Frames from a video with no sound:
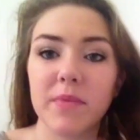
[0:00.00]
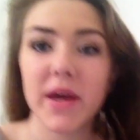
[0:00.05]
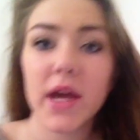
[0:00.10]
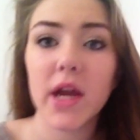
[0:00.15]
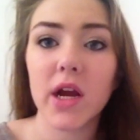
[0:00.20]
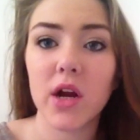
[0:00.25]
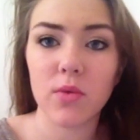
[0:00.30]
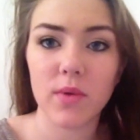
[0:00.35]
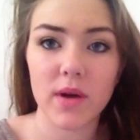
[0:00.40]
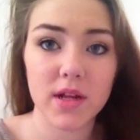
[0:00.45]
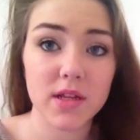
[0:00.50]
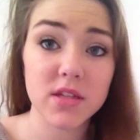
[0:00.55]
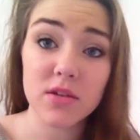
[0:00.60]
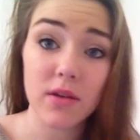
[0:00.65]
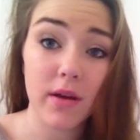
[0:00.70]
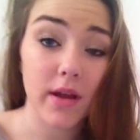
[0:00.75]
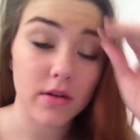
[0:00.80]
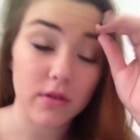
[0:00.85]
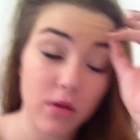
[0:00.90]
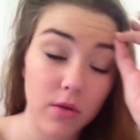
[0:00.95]
my hair wet,
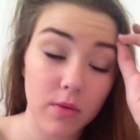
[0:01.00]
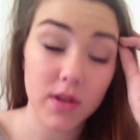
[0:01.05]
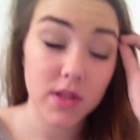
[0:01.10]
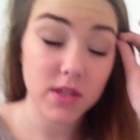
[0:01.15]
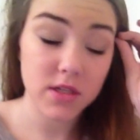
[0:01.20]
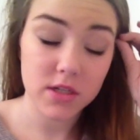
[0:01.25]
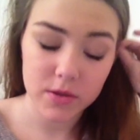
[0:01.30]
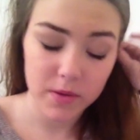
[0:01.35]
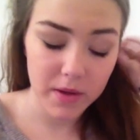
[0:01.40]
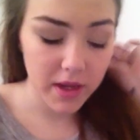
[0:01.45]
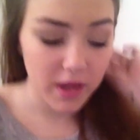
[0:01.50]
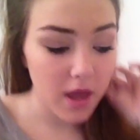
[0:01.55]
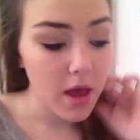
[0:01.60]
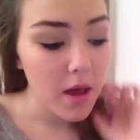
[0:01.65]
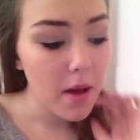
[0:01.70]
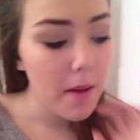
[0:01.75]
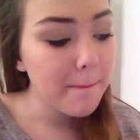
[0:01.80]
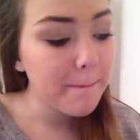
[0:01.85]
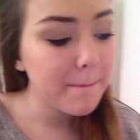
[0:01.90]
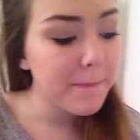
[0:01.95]
so I don't know what it's doing.
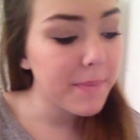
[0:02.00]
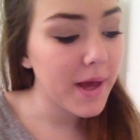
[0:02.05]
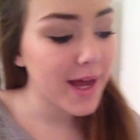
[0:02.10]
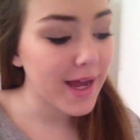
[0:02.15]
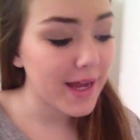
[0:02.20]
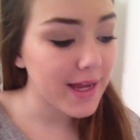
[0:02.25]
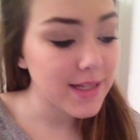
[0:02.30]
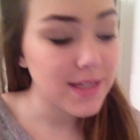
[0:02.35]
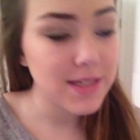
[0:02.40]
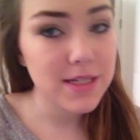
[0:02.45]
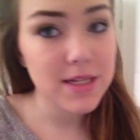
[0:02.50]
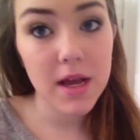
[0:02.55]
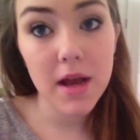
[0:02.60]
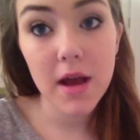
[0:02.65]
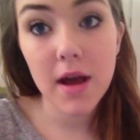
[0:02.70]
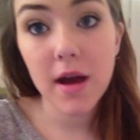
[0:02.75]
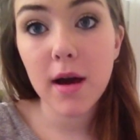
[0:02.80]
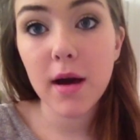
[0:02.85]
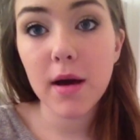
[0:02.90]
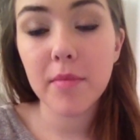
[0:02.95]
But
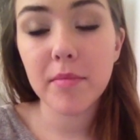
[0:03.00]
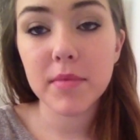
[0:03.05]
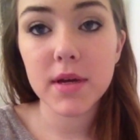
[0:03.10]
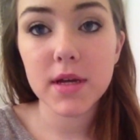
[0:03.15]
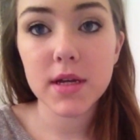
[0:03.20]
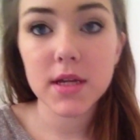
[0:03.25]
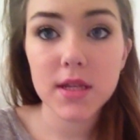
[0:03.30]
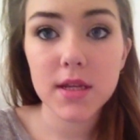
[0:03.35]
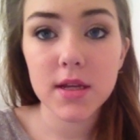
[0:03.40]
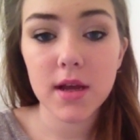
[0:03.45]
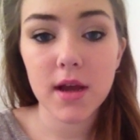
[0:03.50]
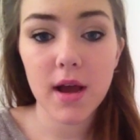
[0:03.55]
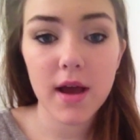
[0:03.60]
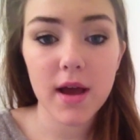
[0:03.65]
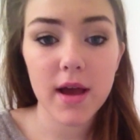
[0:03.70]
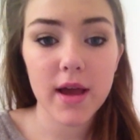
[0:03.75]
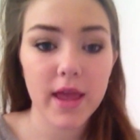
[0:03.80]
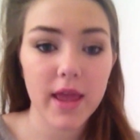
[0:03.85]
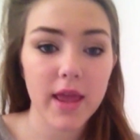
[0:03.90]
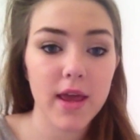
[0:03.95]
I
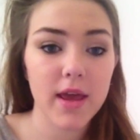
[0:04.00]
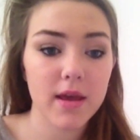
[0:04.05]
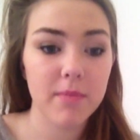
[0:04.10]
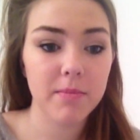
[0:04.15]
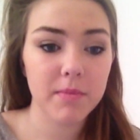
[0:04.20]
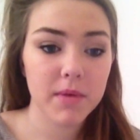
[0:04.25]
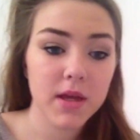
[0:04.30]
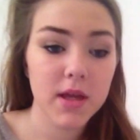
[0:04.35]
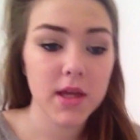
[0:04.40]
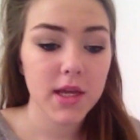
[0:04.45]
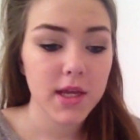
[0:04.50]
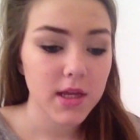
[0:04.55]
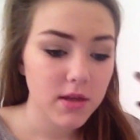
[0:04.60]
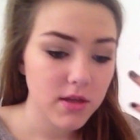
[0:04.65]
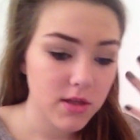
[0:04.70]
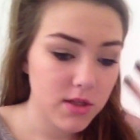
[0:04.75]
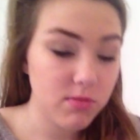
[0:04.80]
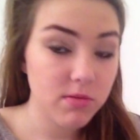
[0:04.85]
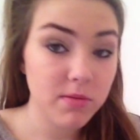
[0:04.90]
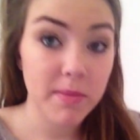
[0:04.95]
am
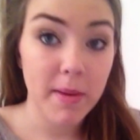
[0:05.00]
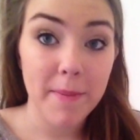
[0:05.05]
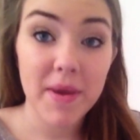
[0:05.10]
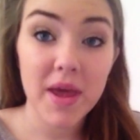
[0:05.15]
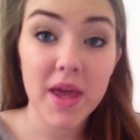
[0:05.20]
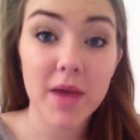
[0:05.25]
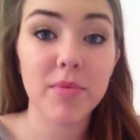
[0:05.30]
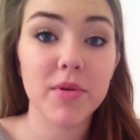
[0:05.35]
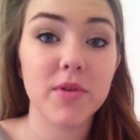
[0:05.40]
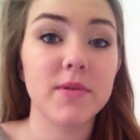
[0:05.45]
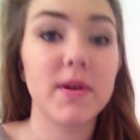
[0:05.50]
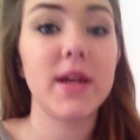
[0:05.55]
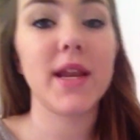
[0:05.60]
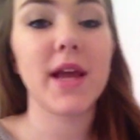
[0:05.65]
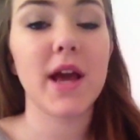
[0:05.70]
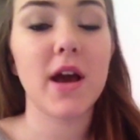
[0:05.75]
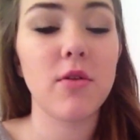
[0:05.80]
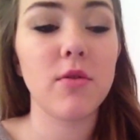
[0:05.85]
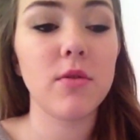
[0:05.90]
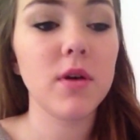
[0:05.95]
doing my paper right
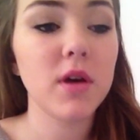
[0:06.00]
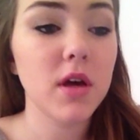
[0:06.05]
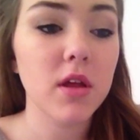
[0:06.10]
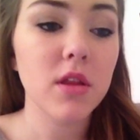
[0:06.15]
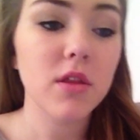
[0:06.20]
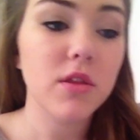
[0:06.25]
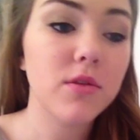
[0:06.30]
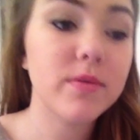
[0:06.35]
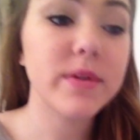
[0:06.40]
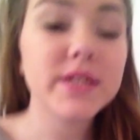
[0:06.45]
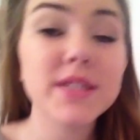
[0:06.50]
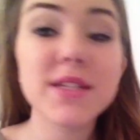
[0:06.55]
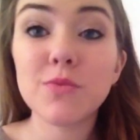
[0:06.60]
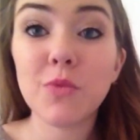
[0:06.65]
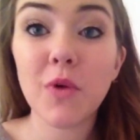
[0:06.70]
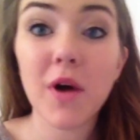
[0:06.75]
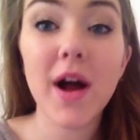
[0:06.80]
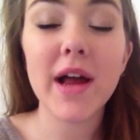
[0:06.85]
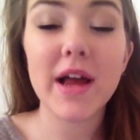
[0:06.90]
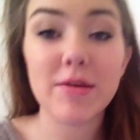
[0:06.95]
now. The reason
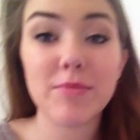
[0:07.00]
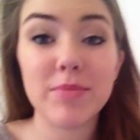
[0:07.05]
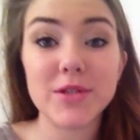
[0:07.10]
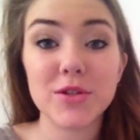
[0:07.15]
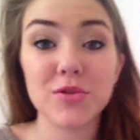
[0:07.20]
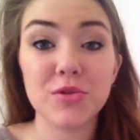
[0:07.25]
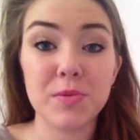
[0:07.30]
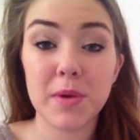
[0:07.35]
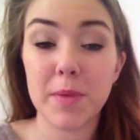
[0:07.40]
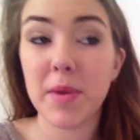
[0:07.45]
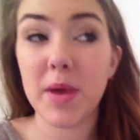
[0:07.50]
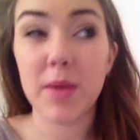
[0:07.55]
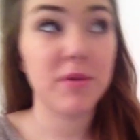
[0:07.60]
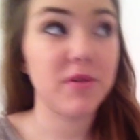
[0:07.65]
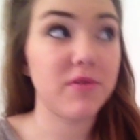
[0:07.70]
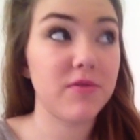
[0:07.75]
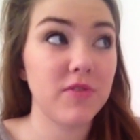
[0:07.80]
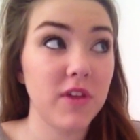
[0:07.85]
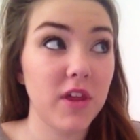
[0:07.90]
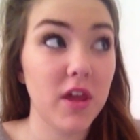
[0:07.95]
why I've been doing my
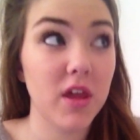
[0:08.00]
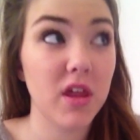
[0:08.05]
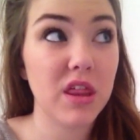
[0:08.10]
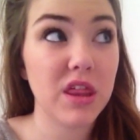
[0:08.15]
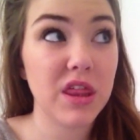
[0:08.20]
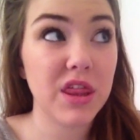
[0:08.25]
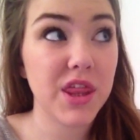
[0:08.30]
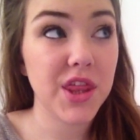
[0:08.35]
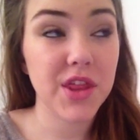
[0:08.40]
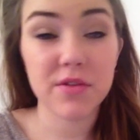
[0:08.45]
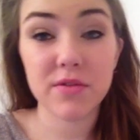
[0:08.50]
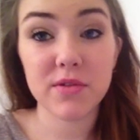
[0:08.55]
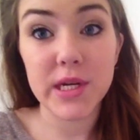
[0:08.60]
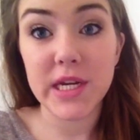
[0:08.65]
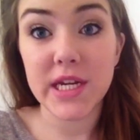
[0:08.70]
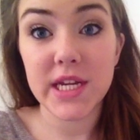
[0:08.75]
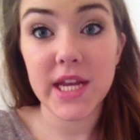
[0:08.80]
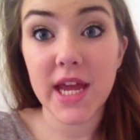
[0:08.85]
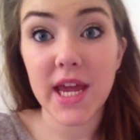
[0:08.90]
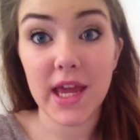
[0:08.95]
paper for like
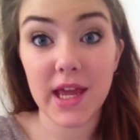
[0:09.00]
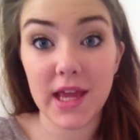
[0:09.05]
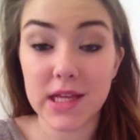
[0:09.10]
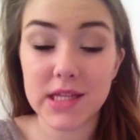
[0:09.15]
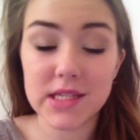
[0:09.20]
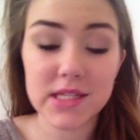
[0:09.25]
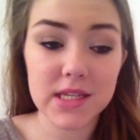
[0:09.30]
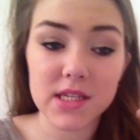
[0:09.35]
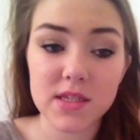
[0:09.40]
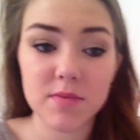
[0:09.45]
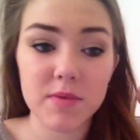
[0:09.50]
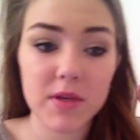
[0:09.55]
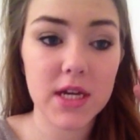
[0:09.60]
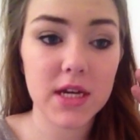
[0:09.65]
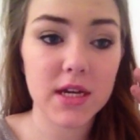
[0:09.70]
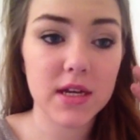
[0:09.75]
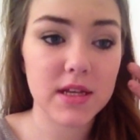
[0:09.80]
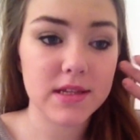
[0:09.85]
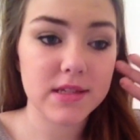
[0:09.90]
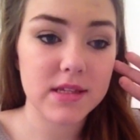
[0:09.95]
3 days is
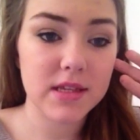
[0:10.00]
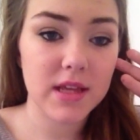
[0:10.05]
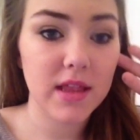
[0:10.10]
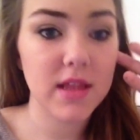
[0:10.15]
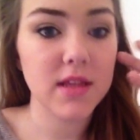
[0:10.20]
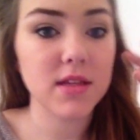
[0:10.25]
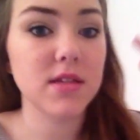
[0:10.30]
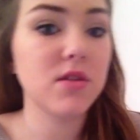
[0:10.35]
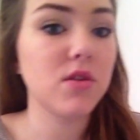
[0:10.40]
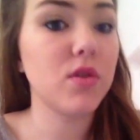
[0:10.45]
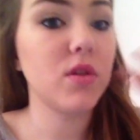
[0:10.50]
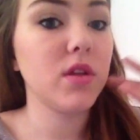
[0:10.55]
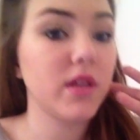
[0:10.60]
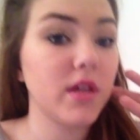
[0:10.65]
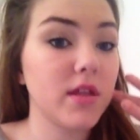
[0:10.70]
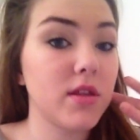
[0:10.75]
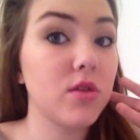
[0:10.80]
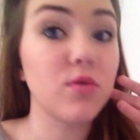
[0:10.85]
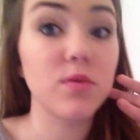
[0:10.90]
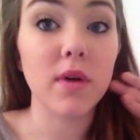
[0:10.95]
because, and this is only
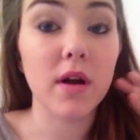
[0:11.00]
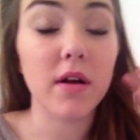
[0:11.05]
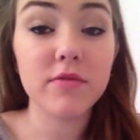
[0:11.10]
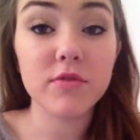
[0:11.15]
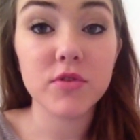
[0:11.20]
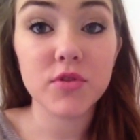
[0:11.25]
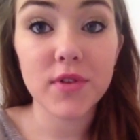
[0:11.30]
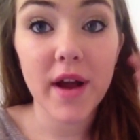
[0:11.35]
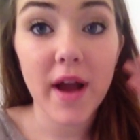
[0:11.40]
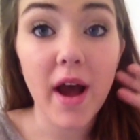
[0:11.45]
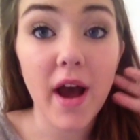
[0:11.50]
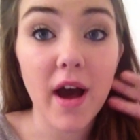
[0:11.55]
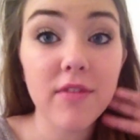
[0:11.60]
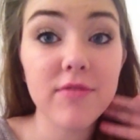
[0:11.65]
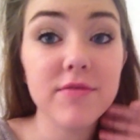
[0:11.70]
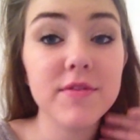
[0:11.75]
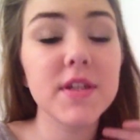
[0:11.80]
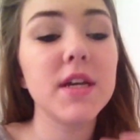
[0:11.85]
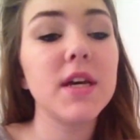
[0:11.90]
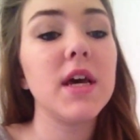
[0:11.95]
like the rough
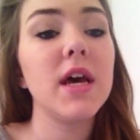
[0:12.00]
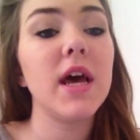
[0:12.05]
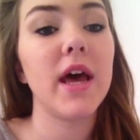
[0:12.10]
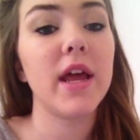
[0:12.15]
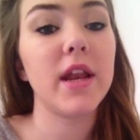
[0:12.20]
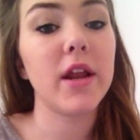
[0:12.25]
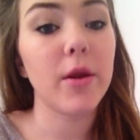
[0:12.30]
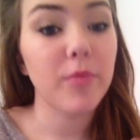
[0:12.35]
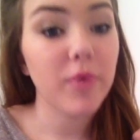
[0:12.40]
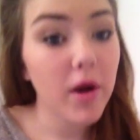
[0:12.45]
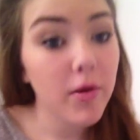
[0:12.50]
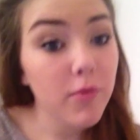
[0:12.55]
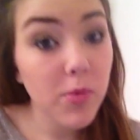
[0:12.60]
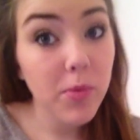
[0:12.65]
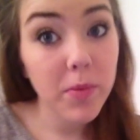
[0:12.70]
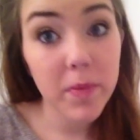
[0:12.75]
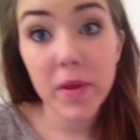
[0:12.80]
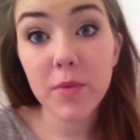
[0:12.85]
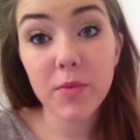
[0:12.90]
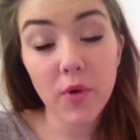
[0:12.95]
draft, and I
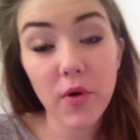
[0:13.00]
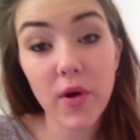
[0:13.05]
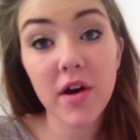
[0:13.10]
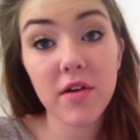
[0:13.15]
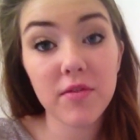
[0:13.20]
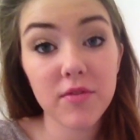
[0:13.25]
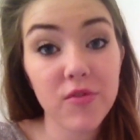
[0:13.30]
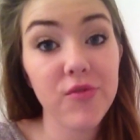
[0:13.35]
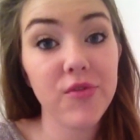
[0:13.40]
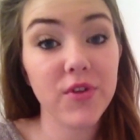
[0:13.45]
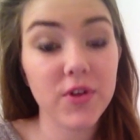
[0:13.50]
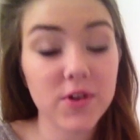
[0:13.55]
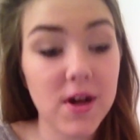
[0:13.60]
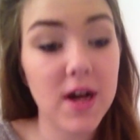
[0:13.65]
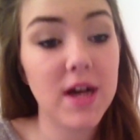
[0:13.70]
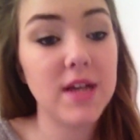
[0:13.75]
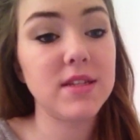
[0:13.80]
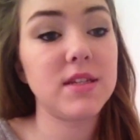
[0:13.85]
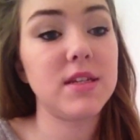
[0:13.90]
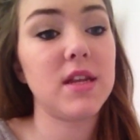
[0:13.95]
probably won't have it for
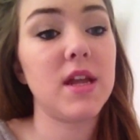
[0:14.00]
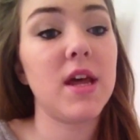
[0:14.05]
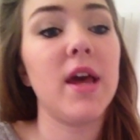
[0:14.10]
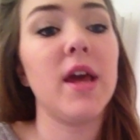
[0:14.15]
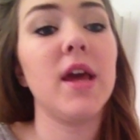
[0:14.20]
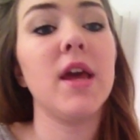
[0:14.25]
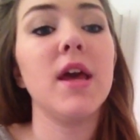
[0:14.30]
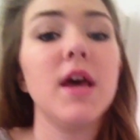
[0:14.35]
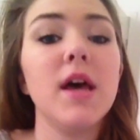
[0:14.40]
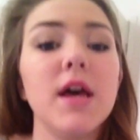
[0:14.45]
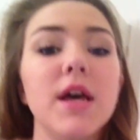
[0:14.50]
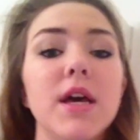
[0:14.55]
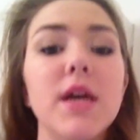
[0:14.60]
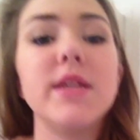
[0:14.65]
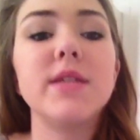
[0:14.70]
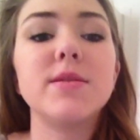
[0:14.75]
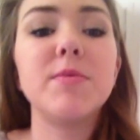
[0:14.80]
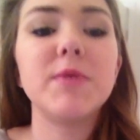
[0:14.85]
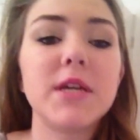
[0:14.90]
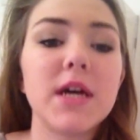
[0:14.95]
class today,
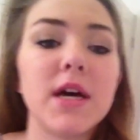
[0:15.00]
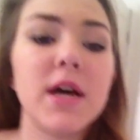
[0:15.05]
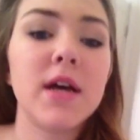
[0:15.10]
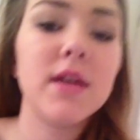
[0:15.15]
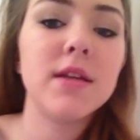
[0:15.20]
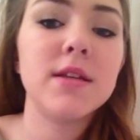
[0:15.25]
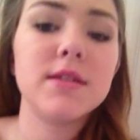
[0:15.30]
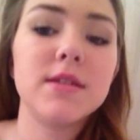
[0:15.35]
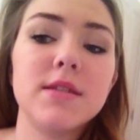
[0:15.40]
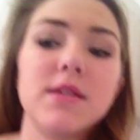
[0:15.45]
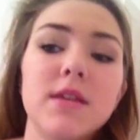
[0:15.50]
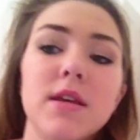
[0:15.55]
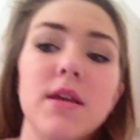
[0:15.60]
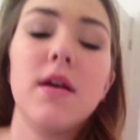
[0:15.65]
is because